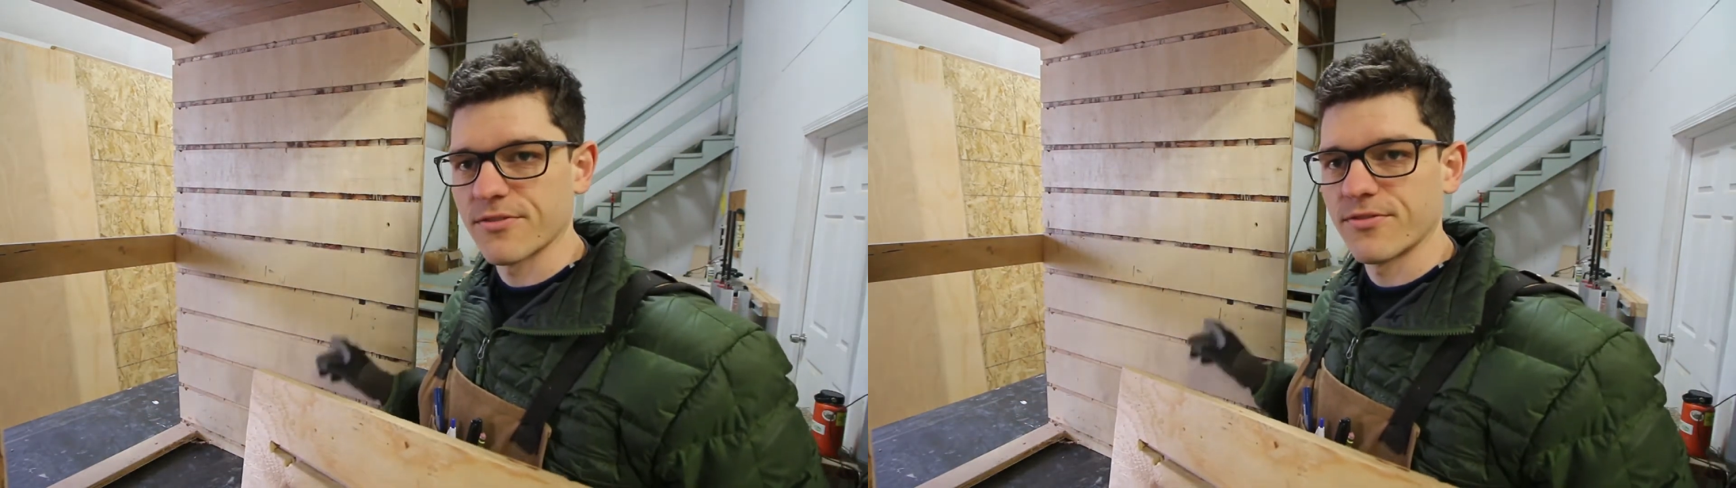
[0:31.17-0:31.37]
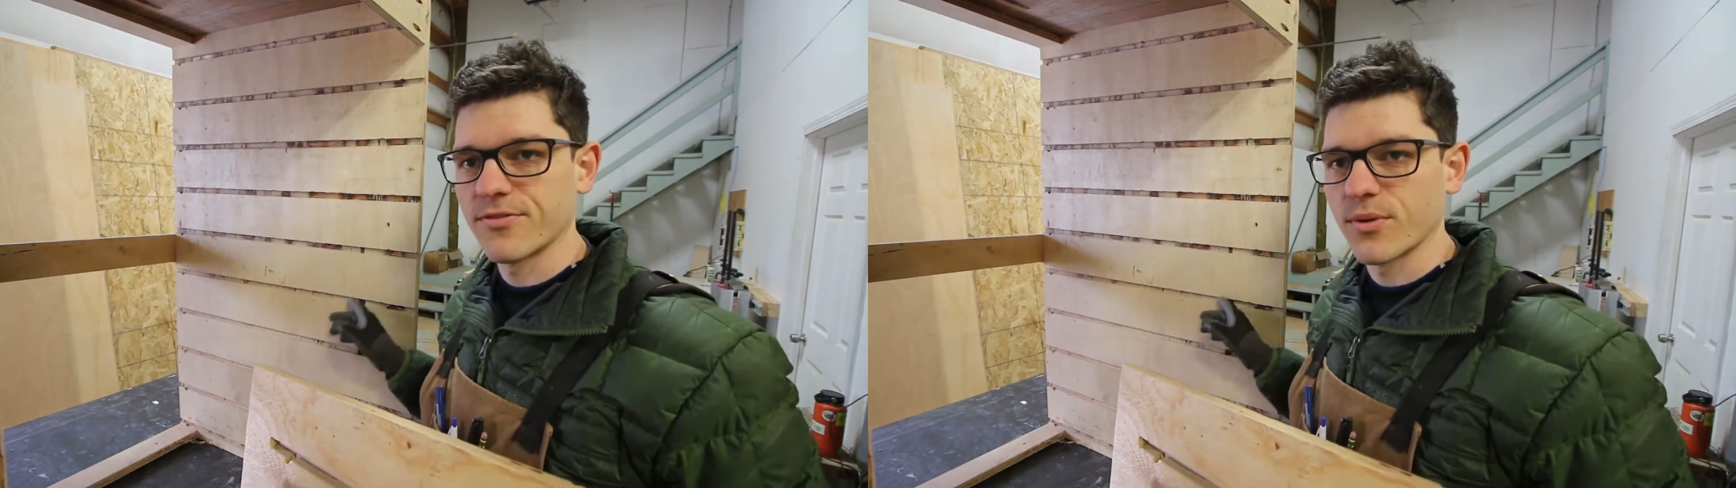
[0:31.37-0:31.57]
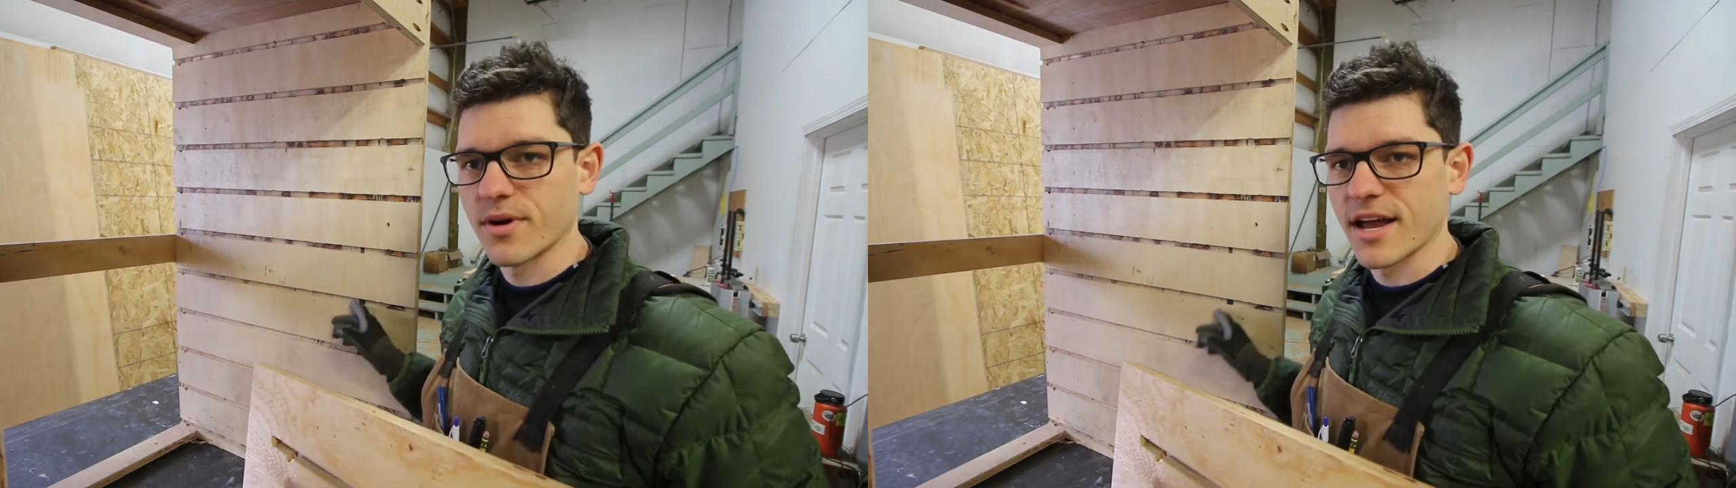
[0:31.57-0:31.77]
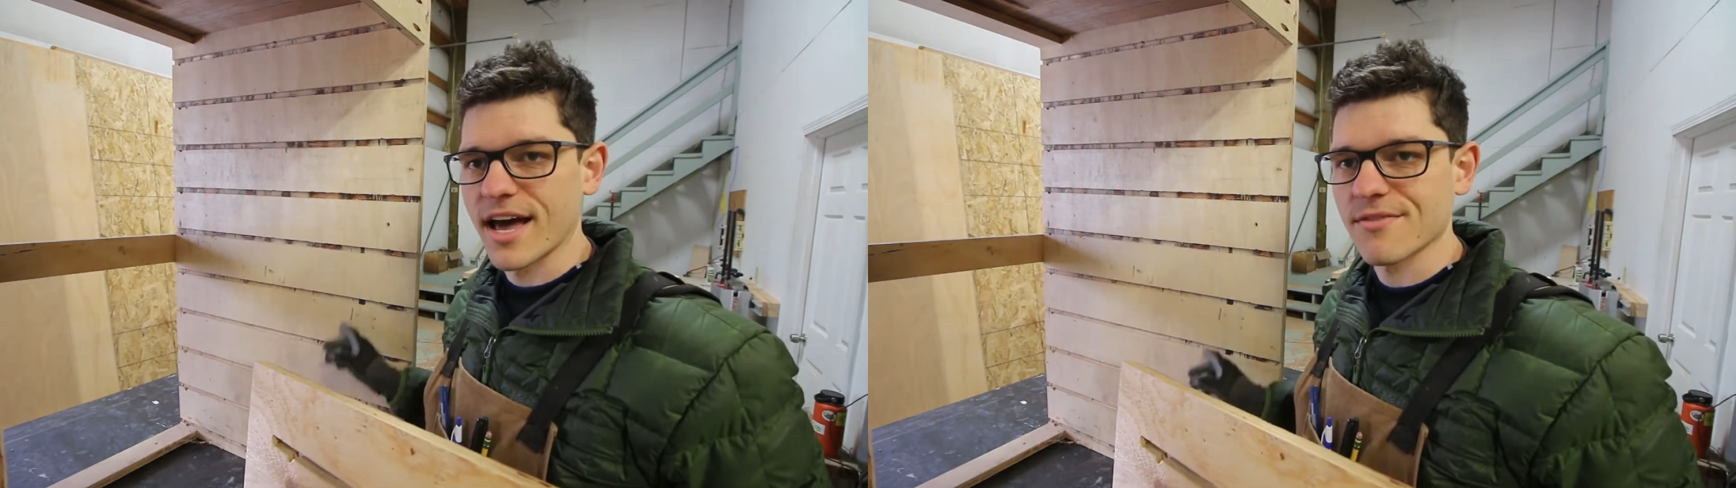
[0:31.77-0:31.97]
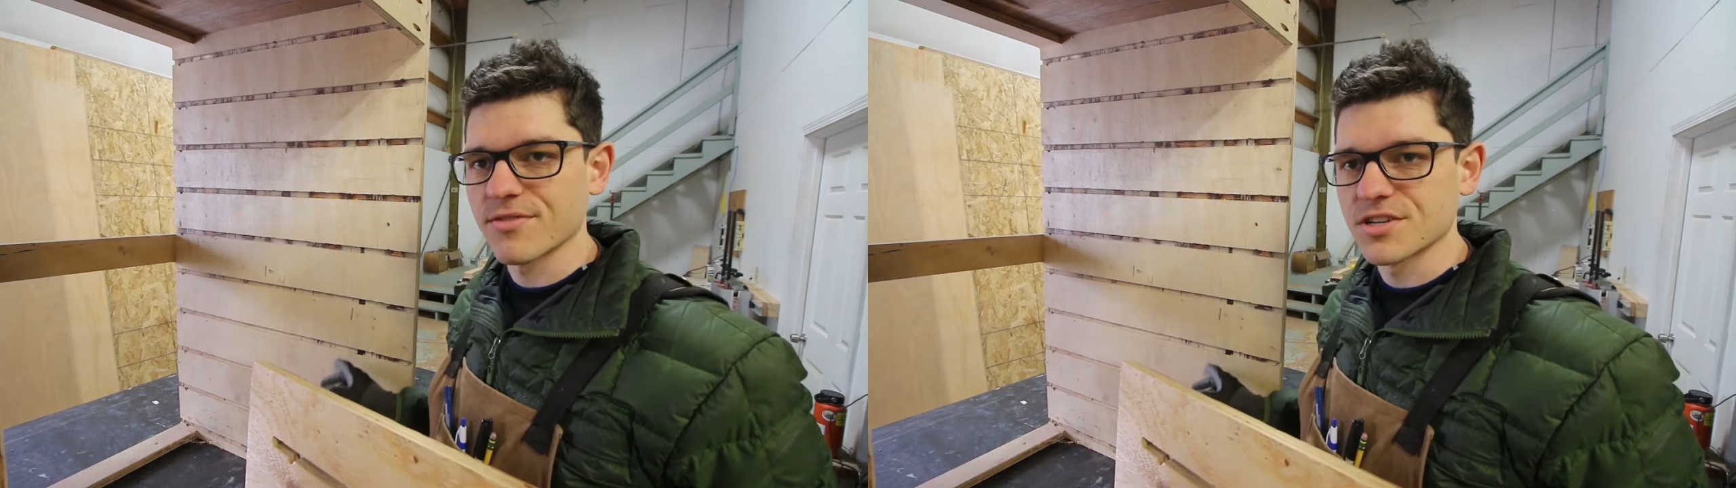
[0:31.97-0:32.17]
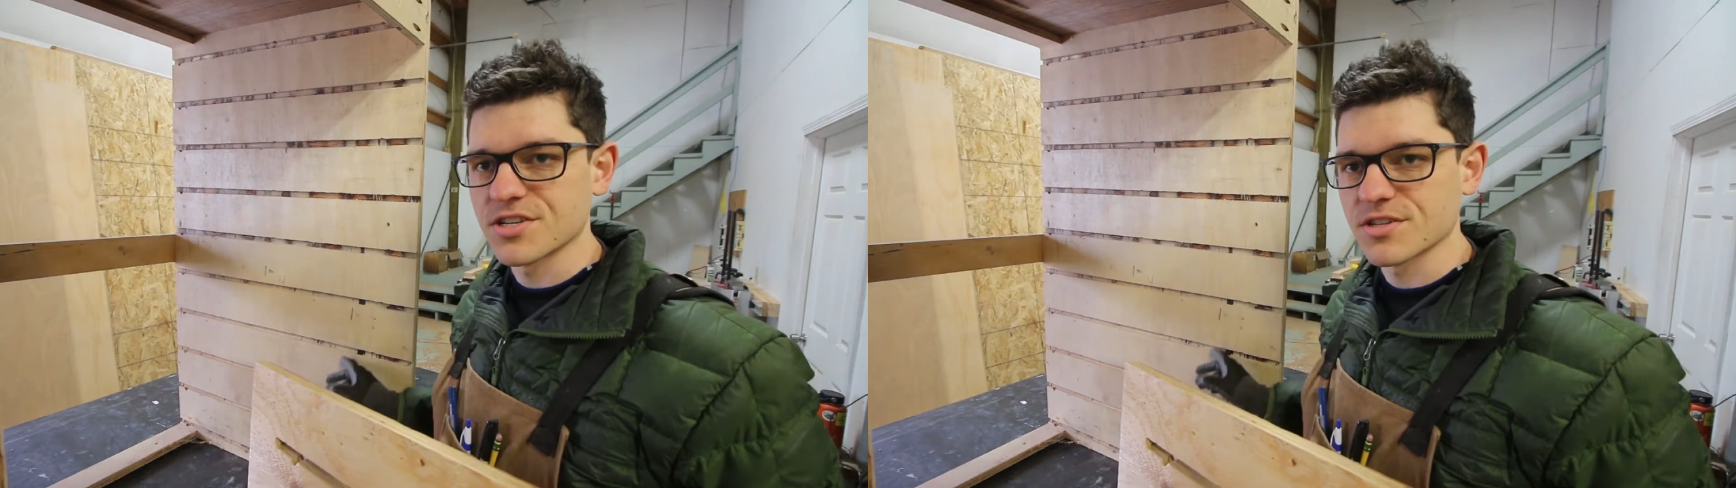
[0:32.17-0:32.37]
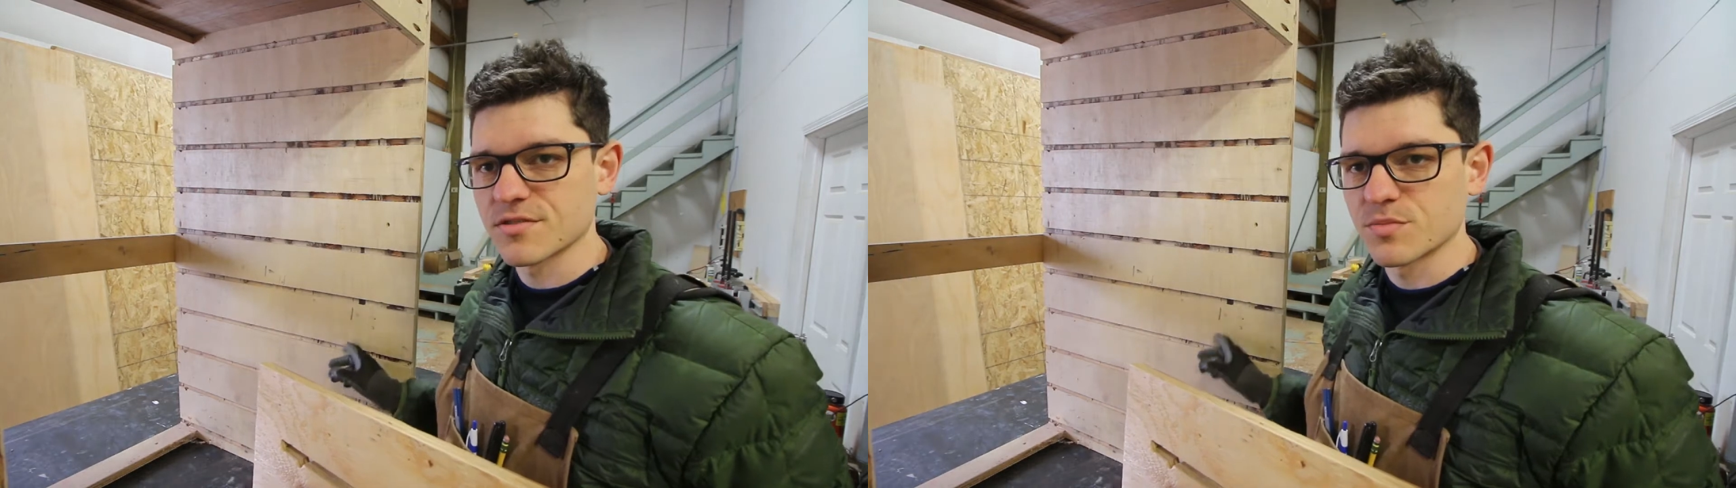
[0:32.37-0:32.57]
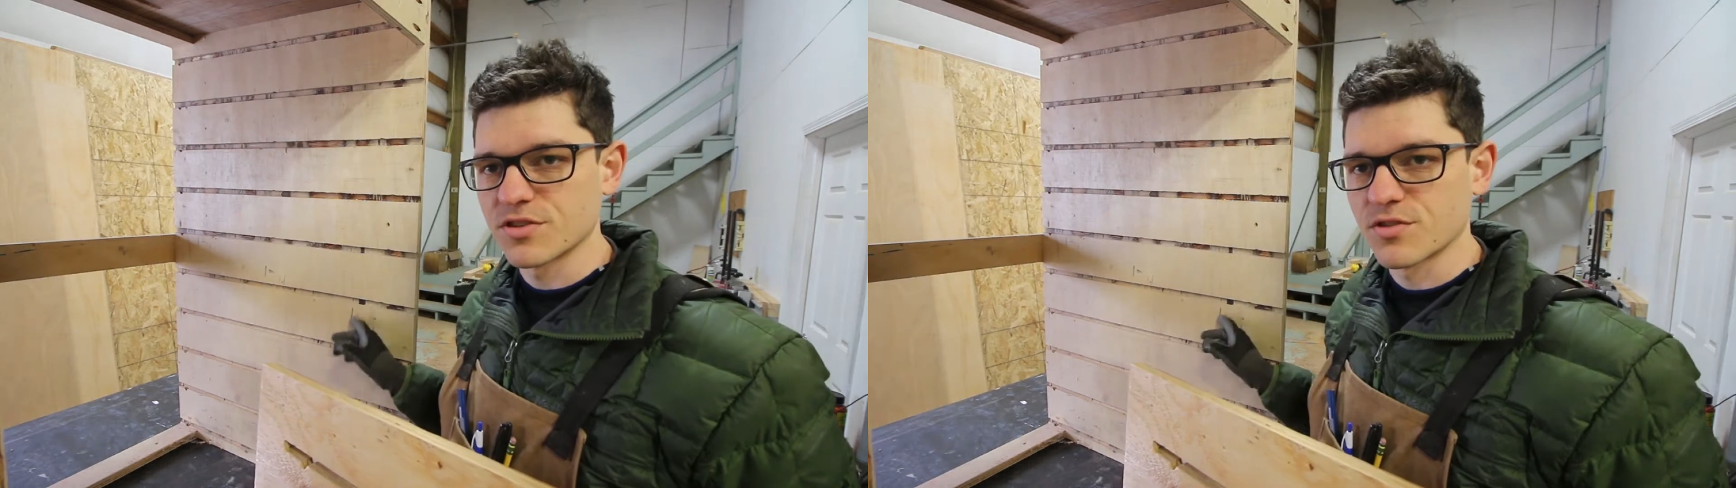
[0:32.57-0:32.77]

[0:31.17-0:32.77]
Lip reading: 4.5 inches